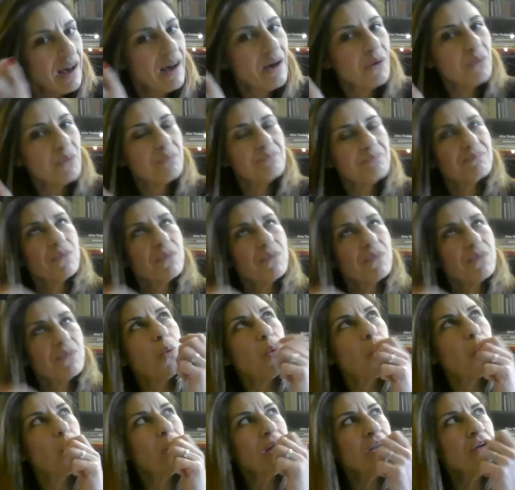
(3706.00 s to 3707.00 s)
uh, uh
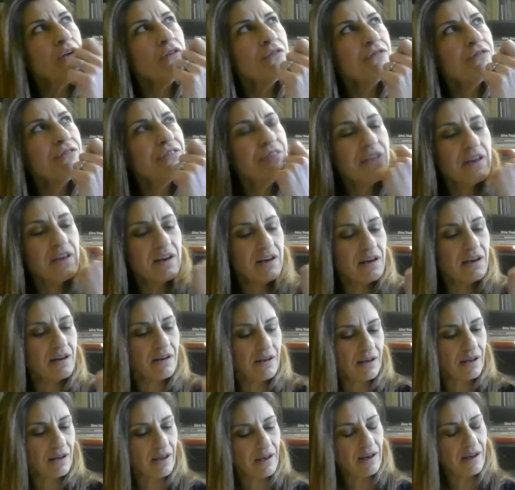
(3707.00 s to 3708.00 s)
one of
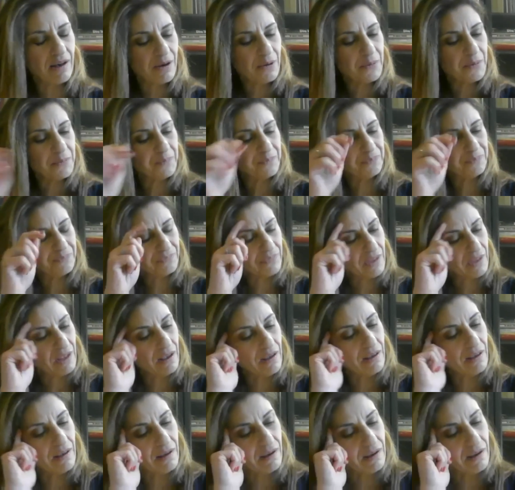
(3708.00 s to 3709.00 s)
the um,
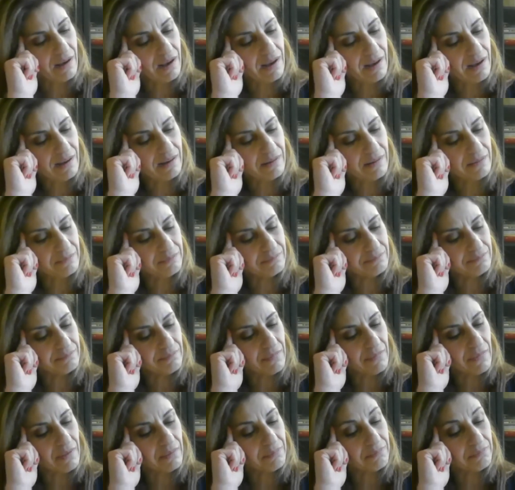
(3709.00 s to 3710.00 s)

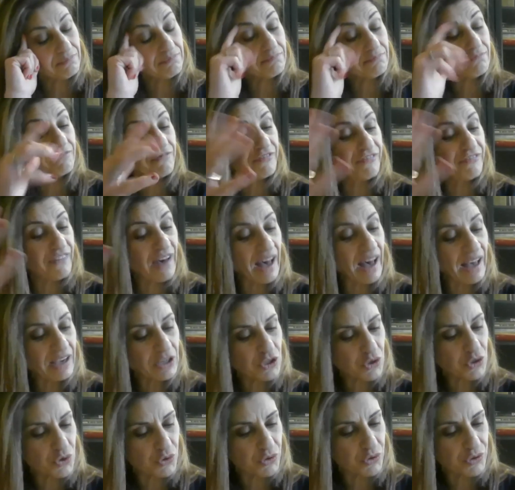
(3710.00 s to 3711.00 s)
um,
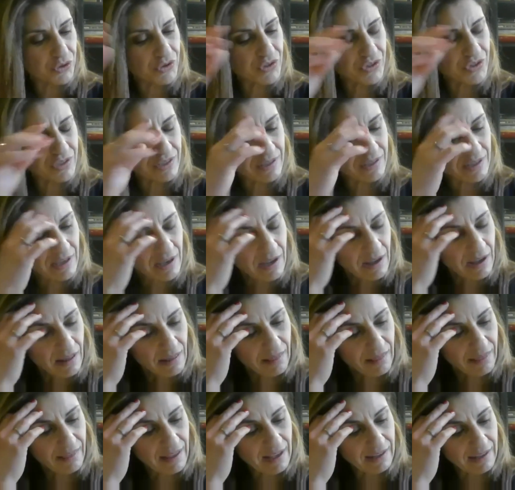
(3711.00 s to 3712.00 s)
factors
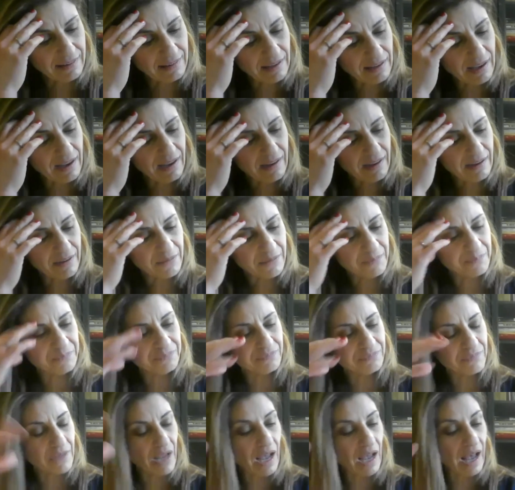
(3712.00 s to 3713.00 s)
that
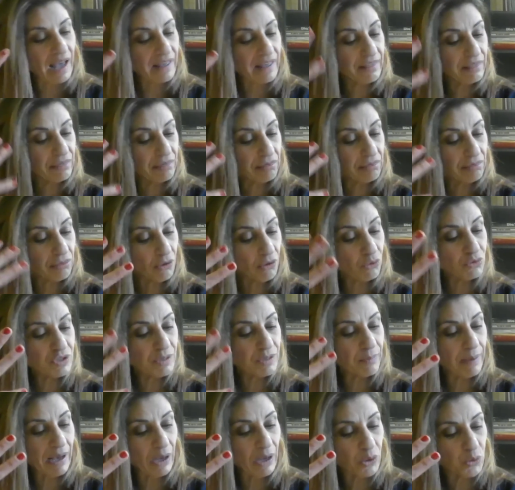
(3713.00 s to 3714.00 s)
um, I thought
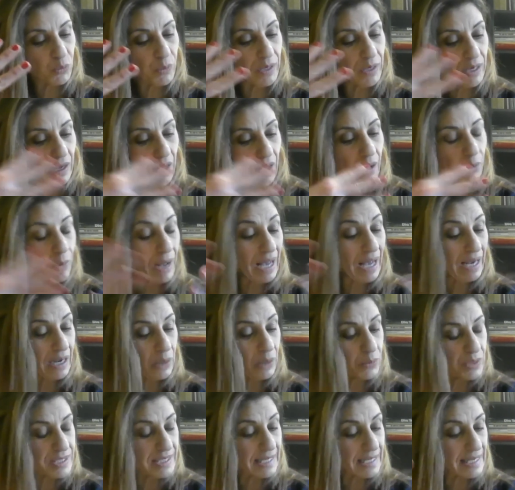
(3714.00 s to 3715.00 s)
about while
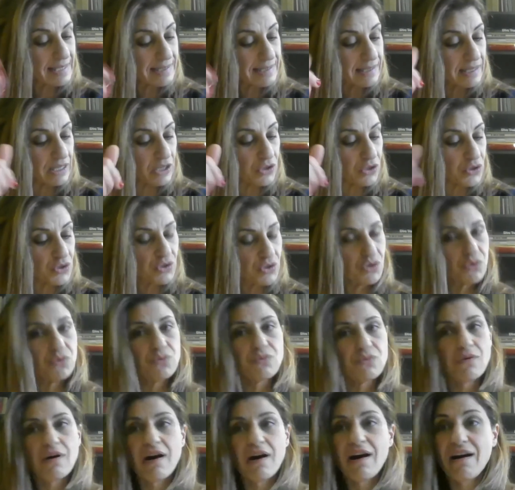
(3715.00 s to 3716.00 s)
I was listening
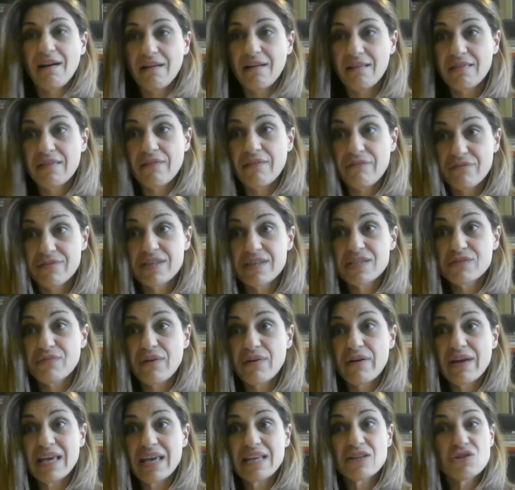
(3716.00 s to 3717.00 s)
to uh, the, these
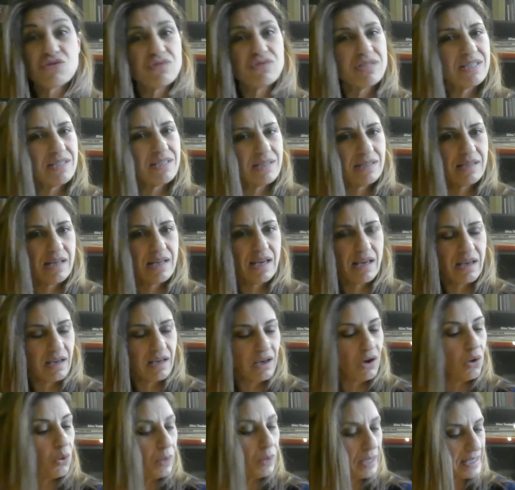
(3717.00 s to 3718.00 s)
very
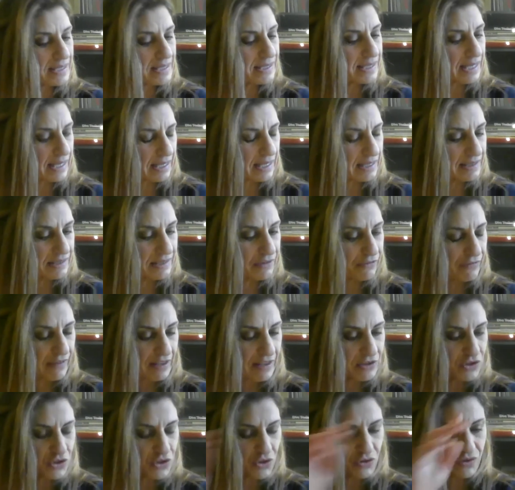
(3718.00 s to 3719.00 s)
interesting holistic
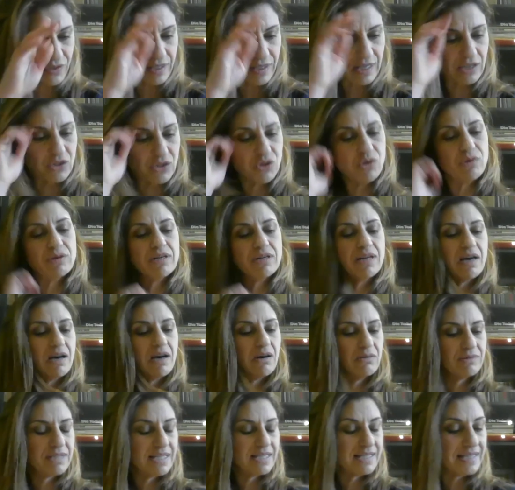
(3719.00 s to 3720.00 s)
interventions that you're
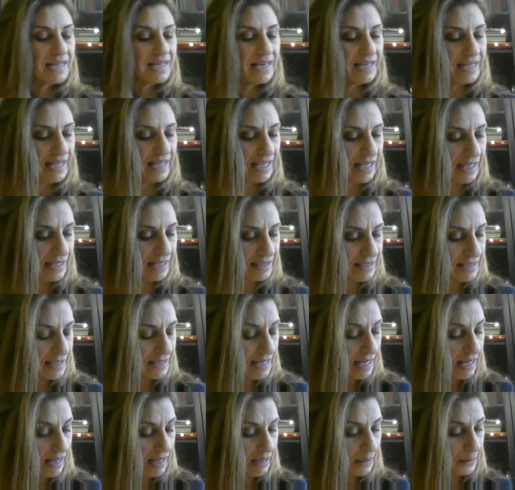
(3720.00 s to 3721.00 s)
now designing and
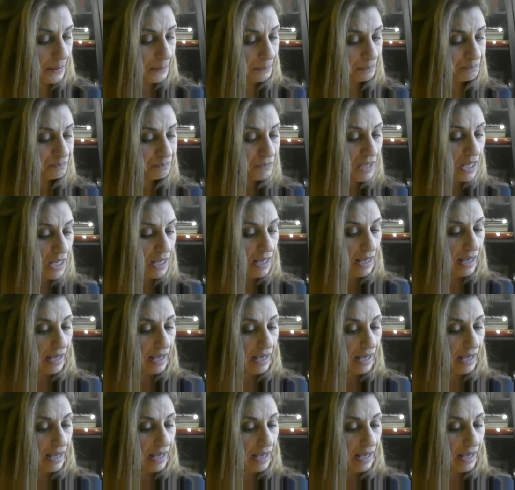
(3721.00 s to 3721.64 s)
um,